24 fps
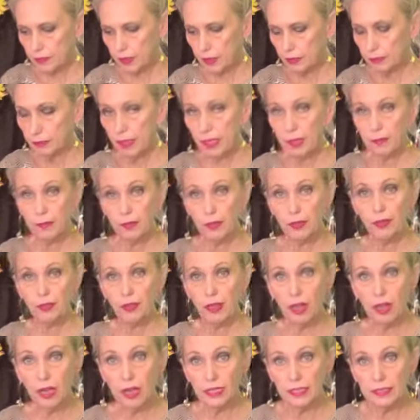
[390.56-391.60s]
people
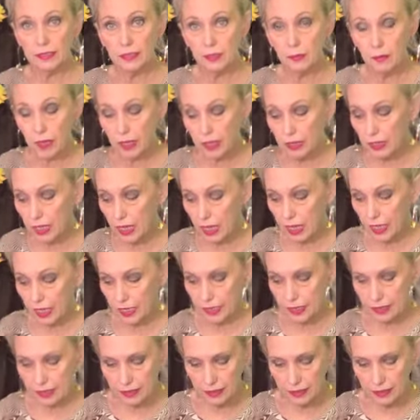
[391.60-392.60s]
thought it smelled like